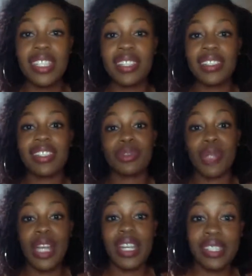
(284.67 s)

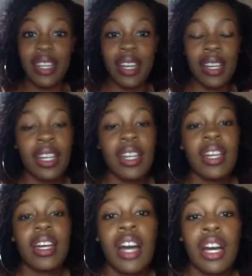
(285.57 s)
Uganda
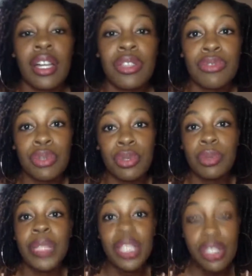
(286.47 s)
through
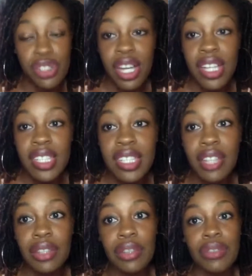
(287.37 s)
pictures and
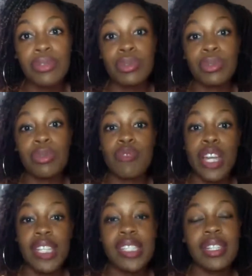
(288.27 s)
through
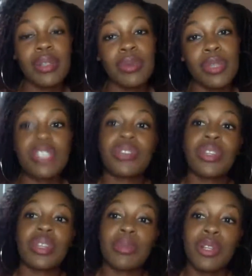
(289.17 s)
writing, which is on the
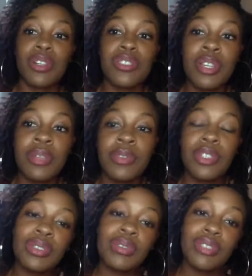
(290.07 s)
blog. So if you're
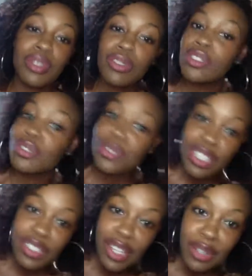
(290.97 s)
new to the
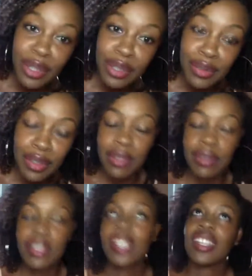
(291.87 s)
channel and you've never
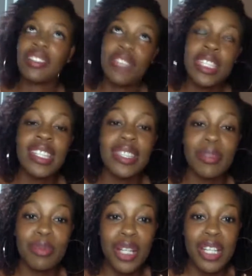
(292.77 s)
visited the blog
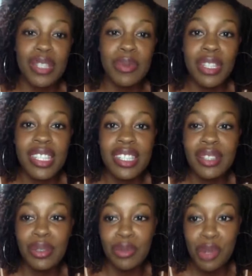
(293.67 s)
as well, there's a lot of
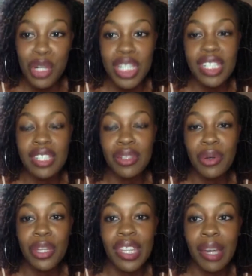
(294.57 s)
content on there
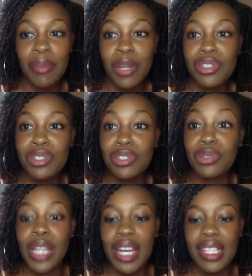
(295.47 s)
about
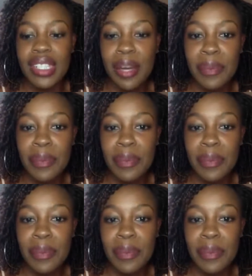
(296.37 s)
Uganda.